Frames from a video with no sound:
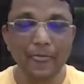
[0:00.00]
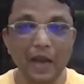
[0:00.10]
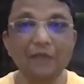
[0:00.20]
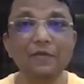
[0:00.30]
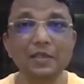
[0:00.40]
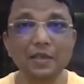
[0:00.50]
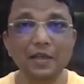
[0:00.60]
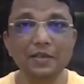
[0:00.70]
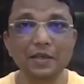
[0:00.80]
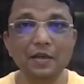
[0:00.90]
and if this
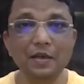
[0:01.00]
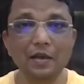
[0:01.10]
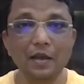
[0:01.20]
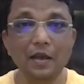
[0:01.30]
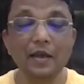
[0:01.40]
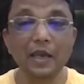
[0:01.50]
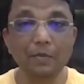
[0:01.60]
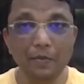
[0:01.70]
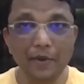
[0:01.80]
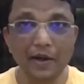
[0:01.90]
connection can
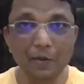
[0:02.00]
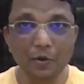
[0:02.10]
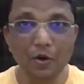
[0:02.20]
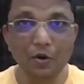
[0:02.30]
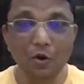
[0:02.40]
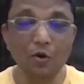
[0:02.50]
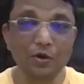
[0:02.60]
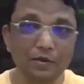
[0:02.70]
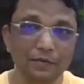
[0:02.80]
be made deeper or not.